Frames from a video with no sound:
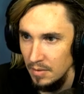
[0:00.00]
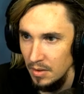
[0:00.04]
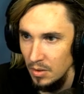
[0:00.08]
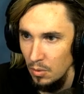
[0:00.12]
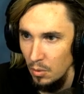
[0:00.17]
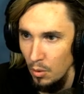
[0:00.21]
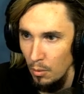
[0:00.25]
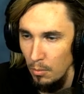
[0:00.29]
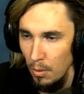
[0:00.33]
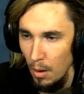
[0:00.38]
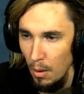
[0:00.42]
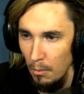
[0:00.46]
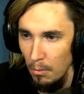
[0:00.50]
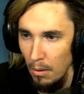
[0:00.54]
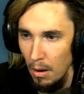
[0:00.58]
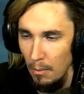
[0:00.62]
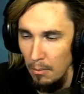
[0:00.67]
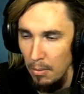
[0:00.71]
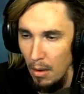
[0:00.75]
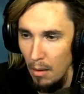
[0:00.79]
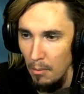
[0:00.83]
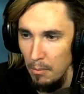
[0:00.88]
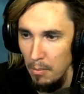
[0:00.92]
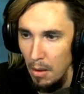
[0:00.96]
Ooh, bloop, bloop,
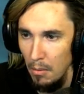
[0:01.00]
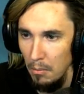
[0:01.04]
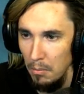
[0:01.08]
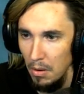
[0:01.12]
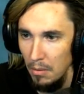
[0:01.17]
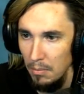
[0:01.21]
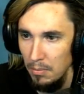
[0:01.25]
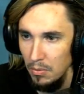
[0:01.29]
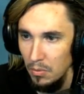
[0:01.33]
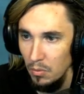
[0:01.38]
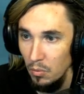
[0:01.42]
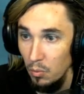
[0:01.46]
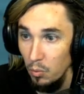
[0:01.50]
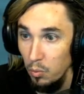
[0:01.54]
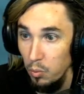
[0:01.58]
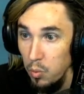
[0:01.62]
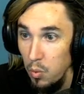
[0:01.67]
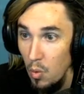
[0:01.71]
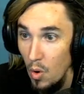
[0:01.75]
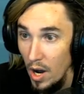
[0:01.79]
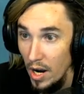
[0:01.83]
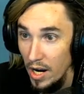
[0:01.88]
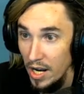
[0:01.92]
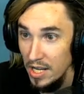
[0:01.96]
bloop, bloop,
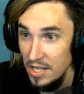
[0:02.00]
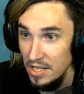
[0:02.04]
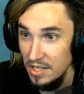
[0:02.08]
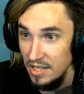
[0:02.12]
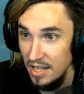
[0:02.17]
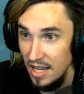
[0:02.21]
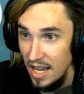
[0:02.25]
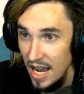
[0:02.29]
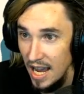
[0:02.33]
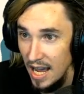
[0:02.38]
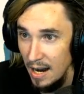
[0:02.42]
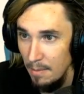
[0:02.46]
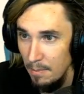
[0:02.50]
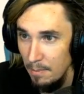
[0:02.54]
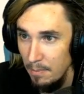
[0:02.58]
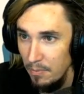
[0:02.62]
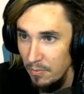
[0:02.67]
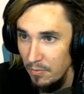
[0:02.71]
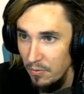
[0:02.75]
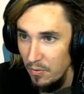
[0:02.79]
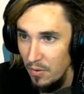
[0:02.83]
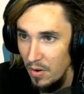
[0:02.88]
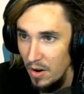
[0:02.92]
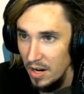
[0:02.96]
What is that?
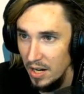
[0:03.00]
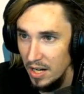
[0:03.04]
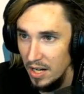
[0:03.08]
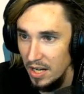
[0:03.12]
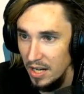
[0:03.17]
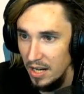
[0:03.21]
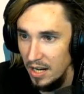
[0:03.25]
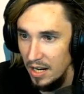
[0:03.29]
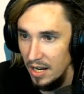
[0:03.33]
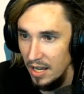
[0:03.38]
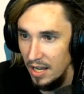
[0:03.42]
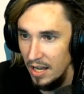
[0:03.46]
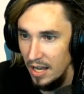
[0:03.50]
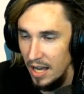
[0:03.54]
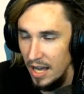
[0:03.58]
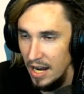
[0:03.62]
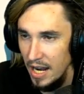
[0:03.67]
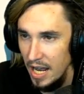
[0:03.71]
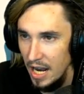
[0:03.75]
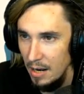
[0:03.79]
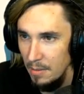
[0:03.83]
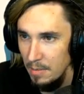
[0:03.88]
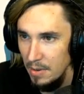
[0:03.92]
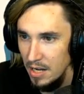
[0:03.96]
A friggin' an
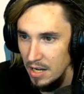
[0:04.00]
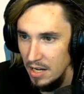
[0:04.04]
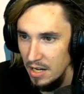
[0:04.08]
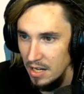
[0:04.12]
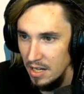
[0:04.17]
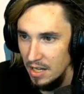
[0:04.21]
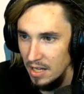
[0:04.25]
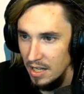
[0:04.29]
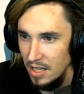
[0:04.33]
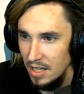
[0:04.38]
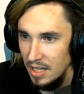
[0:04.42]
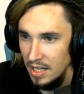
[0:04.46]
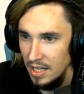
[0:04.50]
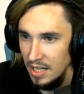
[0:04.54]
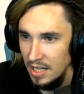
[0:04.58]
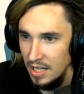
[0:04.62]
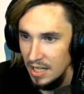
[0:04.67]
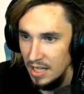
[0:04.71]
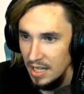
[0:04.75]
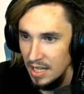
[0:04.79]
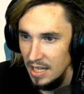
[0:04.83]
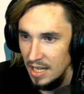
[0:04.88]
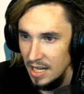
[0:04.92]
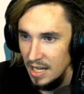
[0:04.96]
enemy?
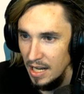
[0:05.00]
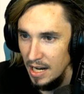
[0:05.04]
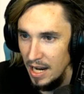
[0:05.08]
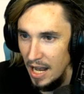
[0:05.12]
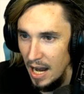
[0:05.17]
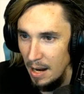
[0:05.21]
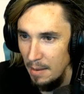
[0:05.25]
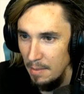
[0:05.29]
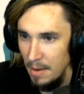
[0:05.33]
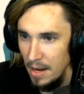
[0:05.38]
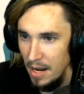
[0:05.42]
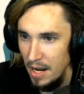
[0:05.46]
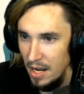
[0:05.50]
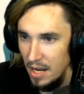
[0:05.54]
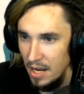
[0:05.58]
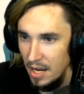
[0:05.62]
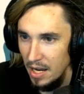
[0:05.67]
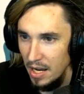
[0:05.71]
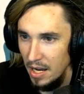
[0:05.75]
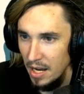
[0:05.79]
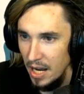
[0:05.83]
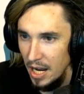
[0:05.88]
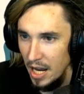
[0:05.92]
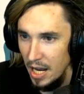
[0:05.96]
An enemy.
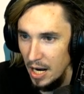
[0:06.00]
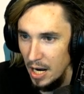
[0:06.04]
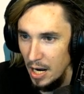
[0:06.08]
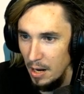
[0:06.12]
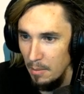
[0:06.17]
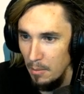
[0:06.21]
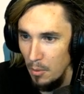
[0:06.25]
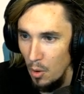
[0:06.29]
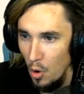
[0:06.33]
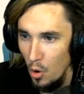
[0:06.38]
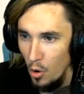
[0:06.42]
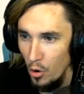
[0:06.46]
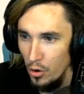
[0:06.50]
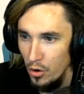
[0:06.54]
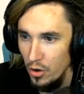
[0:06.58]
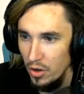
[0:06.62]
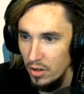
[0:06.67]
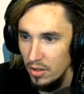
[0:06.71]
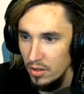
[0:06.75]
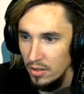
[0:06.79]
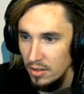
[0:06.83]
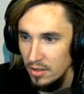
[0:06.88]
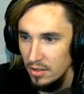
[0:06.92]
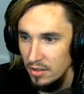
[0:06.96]
And then a moon.
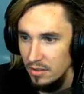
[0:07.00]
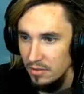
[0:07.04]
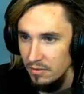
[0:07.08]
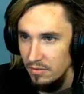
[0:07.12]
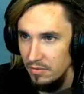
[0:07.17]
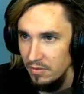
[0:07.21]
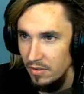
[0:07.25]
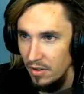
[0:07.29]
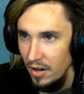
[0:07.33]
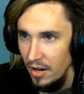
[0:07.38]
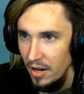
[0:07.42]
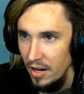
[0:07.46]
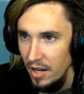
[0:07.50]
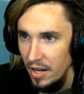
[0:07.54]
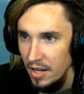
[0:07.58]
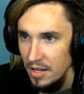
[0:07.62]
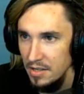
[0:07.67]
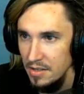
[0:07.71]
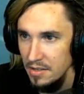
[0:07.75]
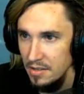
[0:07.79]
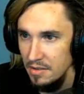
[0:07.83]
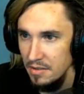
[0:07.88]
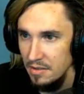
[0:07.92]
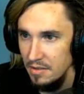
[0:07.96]
Very
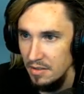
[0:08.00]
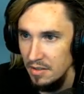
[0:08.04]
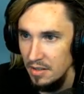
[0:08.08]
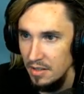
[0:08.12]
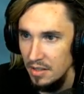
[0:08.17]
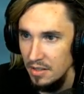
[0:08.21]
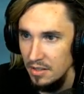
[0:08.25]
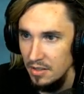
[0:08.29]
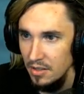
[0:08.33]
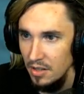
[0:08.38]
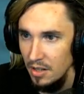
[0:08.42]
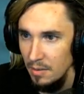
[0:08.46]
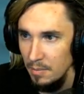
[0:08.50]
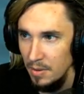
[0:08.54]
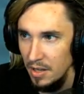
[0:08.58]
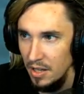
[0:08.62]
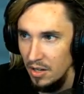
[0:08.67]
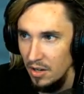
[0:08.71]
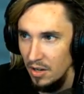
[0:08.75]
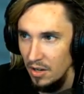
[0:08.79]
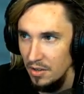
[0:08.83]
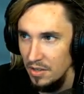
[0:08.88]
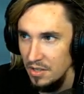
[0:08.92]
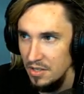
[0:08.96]
nice. Dude, I'm getting
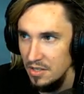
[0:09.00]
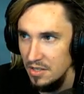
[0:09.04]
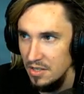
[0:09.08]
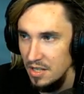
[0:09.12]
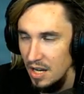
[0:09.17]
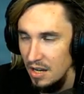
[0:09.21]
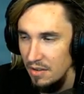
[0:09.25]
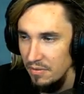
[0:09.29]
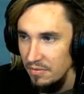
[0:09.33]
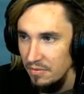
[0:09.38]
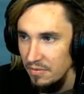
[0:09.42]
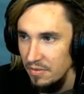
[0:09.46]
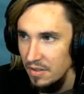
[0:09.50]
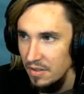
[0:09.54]
all this stuff.